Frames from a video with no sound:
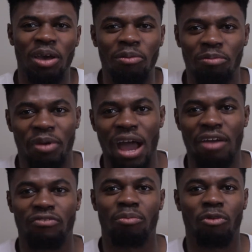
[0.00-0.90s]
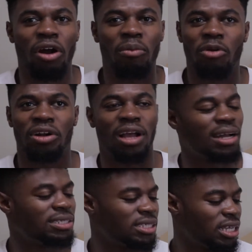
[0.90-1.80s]
coming back for more and more
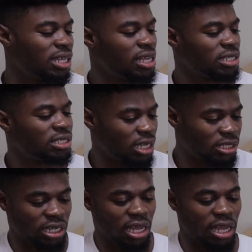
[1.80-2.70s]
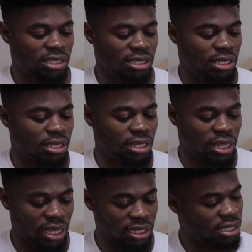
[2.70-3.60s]
content such as
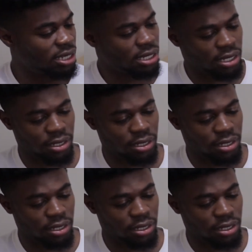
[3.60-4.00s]
this.